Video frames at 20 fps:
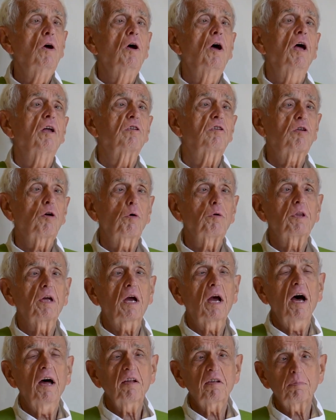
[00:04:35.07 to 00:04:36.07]
And so the
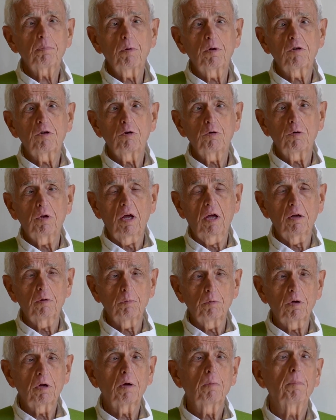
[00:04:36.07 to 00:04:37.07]
gospel today,
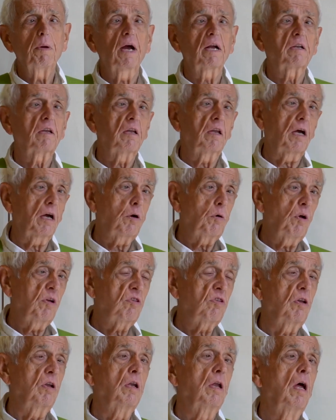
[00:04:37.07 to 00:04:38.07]
and we'll come back to that
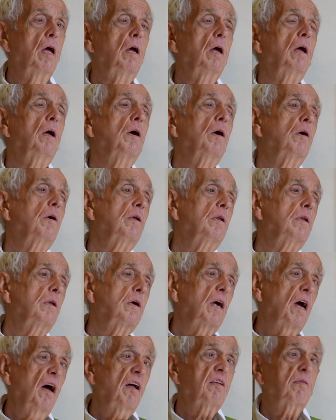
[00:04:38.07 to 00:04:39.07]
question,
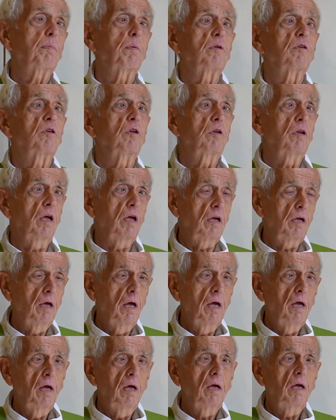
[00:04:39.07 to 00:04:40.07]
the gospel
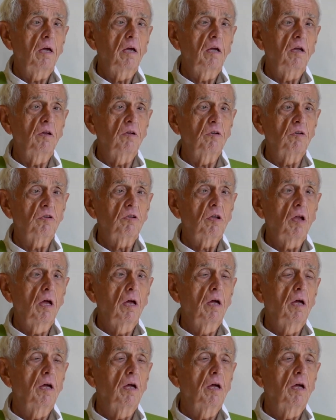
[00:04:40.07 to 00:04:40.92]
today is